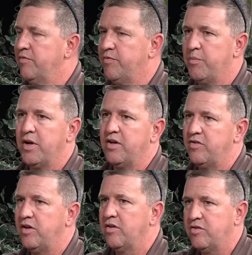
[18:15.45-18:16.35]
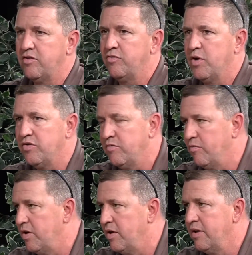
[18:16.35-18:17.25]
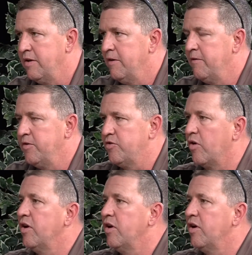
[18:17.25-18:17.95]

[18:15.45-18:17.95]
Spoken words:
from an ICS situation, we start